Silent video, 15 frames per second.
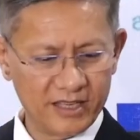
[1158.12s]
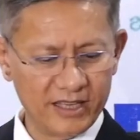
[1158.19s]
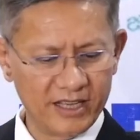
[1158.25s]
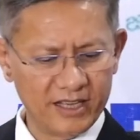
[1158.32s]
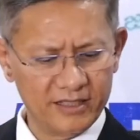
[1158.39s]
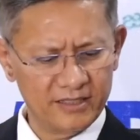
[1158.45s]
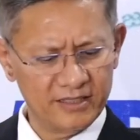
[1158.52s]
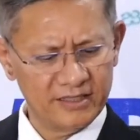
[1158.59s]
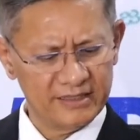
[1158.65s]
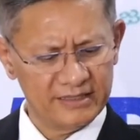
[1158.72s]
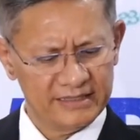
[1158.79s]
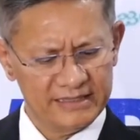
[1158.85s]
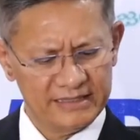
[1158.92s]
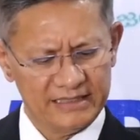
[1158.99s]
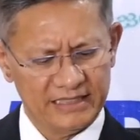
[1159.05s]
Yeah,
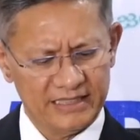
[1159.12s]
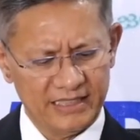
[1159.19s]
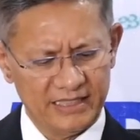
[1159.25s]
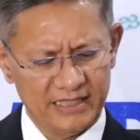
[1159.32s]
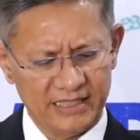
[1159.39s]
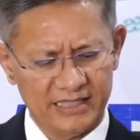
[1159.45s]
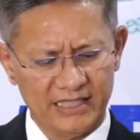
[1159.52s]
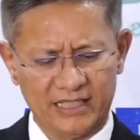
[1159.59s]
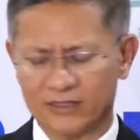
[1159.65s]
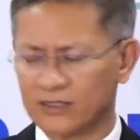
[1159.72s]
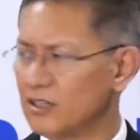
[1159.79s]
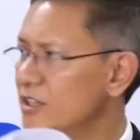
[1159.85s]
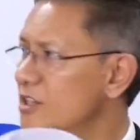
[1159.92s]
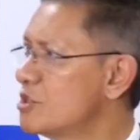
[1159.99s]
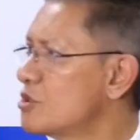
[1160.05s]
yeah.
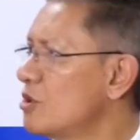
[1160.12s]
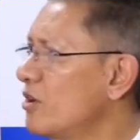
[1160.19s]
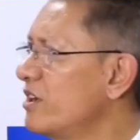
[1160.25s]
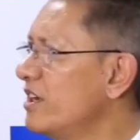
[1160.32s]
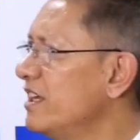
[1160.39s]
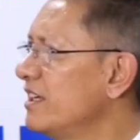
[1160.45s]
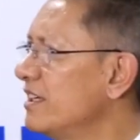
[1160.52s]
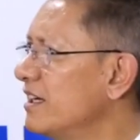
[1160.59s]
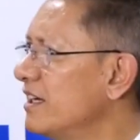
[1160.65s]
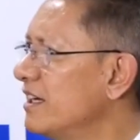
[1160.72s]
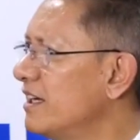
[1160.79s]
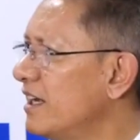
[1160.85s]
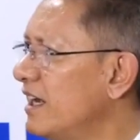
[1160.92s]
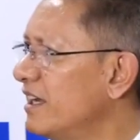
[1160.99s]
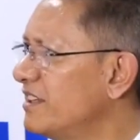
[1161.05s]
This is already.
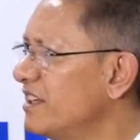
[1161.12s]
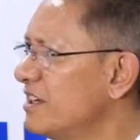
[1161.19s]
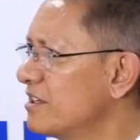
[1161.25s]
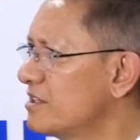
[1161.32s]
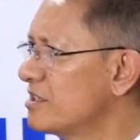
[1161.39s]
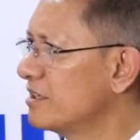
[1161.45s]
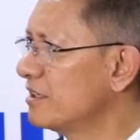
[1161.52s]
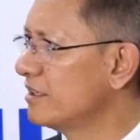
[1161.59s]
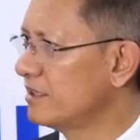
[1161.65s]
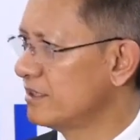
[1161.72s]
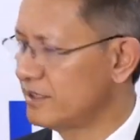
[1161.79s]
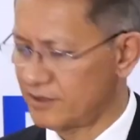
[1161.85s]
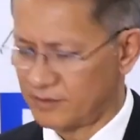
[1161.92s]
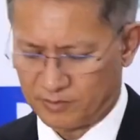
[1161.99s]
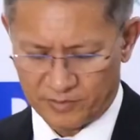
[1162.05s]
I think it's
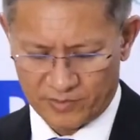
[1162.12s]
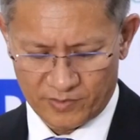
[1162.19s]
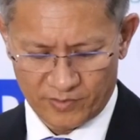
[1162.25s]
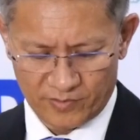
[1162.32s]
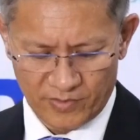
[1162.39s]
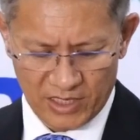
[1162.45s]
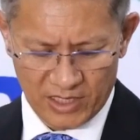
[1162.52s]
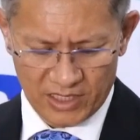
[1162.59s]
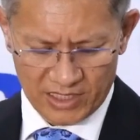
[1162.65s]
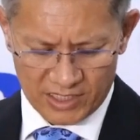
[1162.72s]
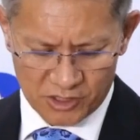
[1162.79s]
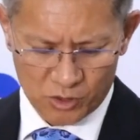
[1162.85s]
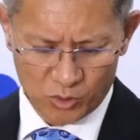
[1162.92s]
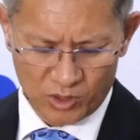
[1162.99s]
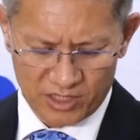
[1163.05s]

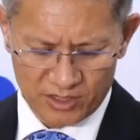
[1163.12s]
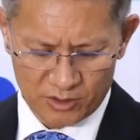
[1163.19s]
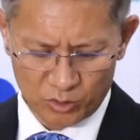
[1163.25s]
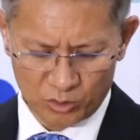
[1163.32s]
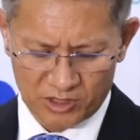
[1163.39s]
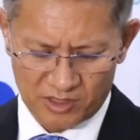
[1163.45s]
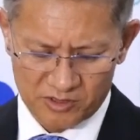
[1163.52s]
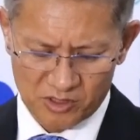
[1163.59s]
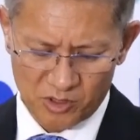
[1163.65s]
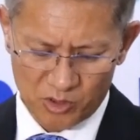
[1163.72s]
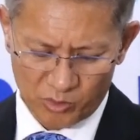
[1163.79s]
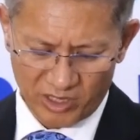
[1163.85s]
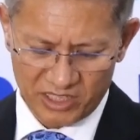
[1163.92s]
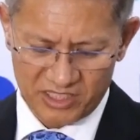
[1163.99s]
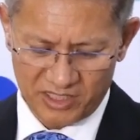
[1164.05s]

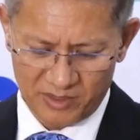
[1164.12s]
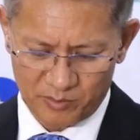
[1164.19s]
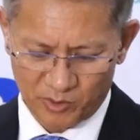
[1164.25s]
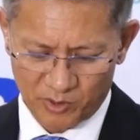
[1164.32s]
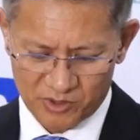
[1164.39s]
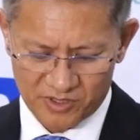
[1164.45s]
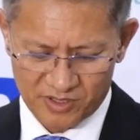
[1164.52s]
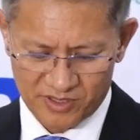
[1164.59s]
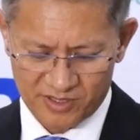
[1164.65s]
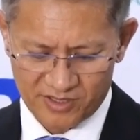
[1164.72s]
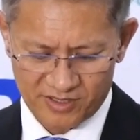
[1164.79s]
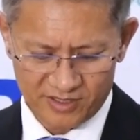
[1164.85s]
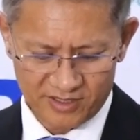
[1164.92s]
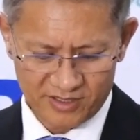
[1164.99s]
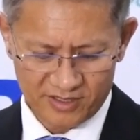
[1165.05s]
2020
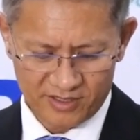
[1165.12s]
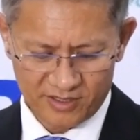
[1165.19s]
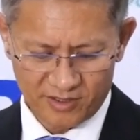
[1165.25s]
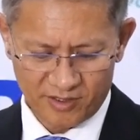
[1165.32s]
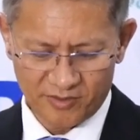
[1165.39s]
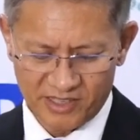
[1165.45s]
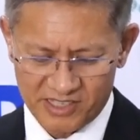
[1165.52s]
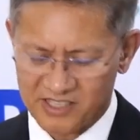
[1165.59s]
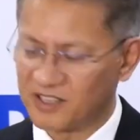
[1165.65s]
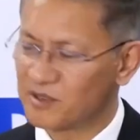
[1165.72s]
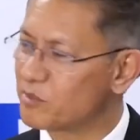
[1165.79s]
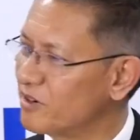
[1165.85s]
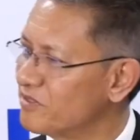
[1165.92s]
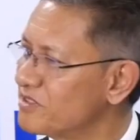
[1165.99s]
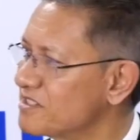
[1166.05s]
posts of
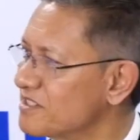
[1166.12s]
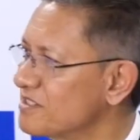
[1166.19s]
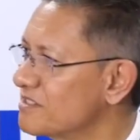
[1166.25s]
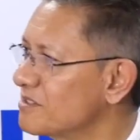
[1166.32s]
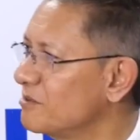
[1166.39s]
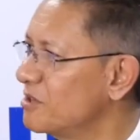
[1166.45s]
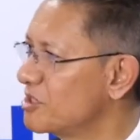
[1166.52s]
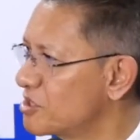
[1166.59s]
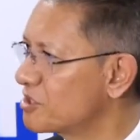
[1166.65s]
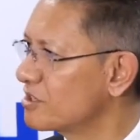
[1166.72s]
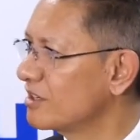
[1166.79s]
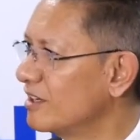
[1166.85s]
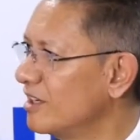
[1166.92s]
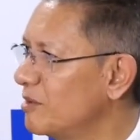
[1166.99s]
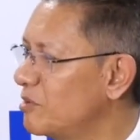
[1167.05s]
assistant professors,
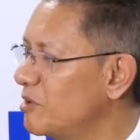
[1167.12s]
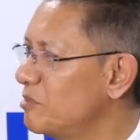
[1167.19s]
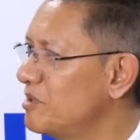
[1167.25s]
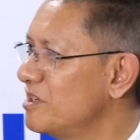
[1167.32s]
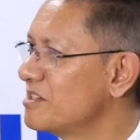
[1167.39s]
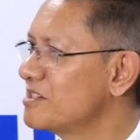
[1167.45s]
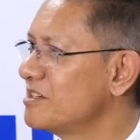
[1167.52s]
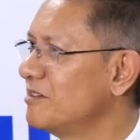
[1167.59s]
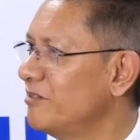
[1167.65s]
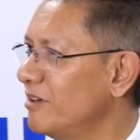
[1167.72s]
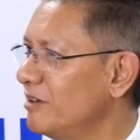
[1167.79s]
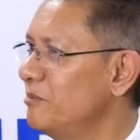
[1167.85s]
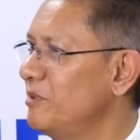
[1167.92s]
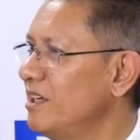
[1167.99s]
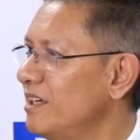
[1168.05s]
which APPSC
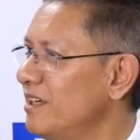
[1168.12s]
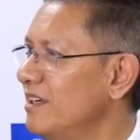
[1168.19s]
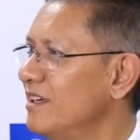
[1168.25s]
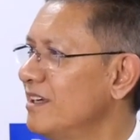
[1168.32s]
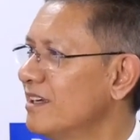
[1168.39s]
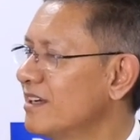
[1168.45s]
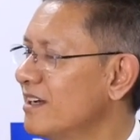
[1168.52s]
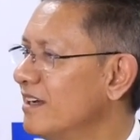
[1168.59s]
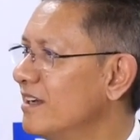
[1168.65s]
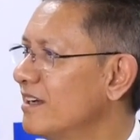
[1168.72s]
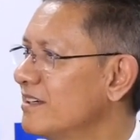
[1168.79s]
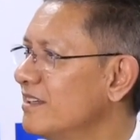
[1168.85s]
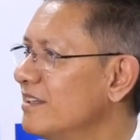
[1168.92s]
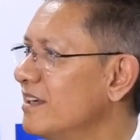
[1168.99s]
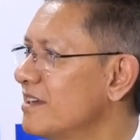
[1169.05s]
will be
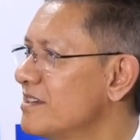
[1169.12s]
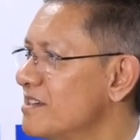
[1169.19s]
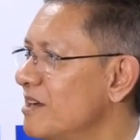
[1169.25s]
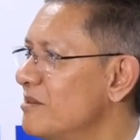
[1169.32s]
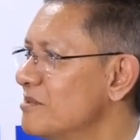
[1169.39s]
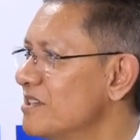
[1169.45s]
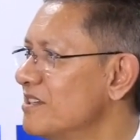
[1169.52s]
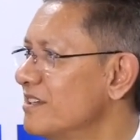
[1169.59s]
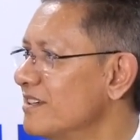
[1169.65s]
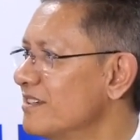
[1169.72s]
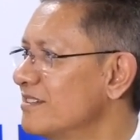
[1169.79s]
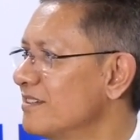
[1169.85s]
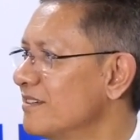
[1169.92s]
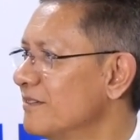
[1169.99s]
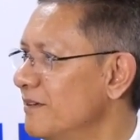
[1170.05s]
conducting the exams.
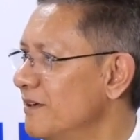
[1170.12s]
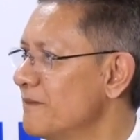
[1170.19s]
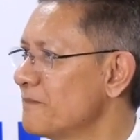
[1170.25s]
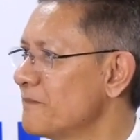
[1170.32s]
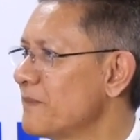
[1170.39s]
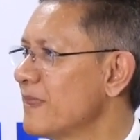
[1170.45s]
Yeah?